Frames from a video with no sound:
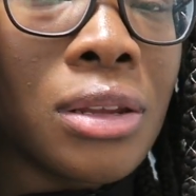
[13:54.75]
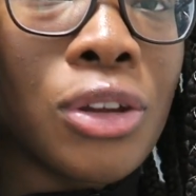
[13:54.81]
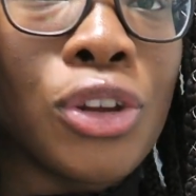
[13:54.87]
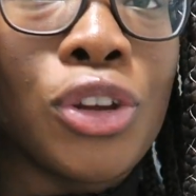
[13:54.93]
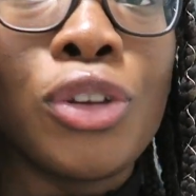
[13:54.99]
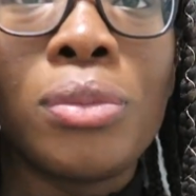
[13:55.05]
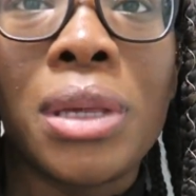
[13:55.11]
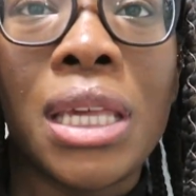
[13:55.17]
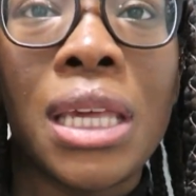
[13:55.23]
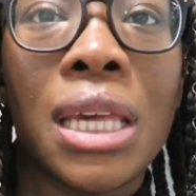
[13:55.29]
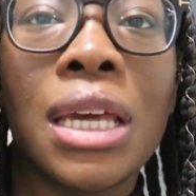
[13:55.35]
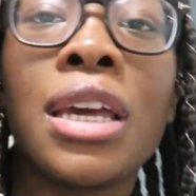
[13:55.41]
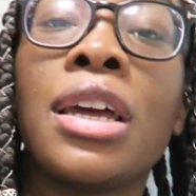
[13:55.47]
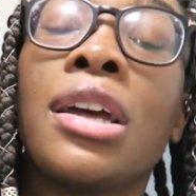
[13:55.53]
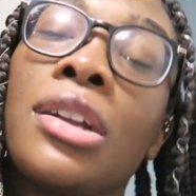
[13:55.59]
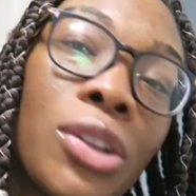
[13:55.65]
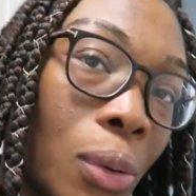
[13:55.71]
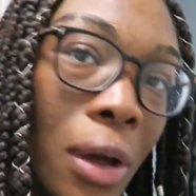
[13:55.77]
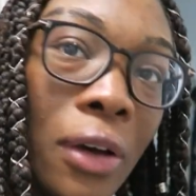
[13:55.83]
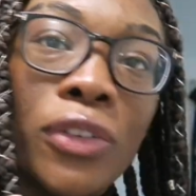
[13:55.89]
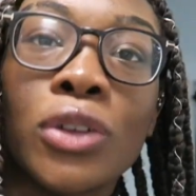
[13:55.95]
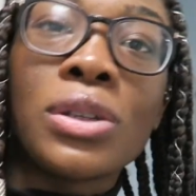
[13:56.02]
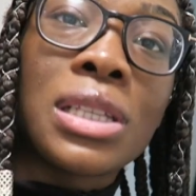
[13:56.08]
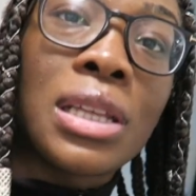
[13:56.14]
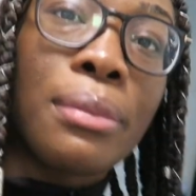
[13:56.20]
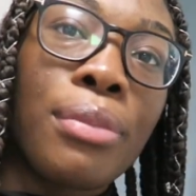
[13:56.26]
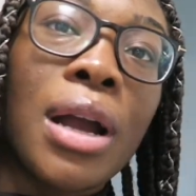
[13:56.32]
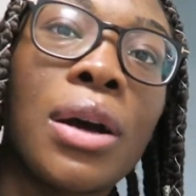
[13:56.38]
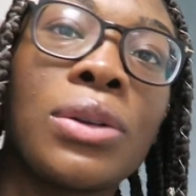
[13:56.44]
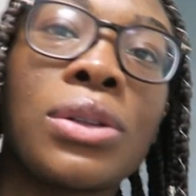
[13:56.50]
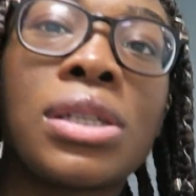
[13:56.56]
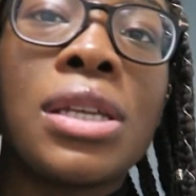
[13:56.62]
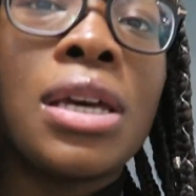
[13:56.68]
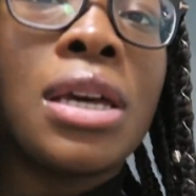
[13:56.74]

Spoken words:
the new me don't have no slit brows.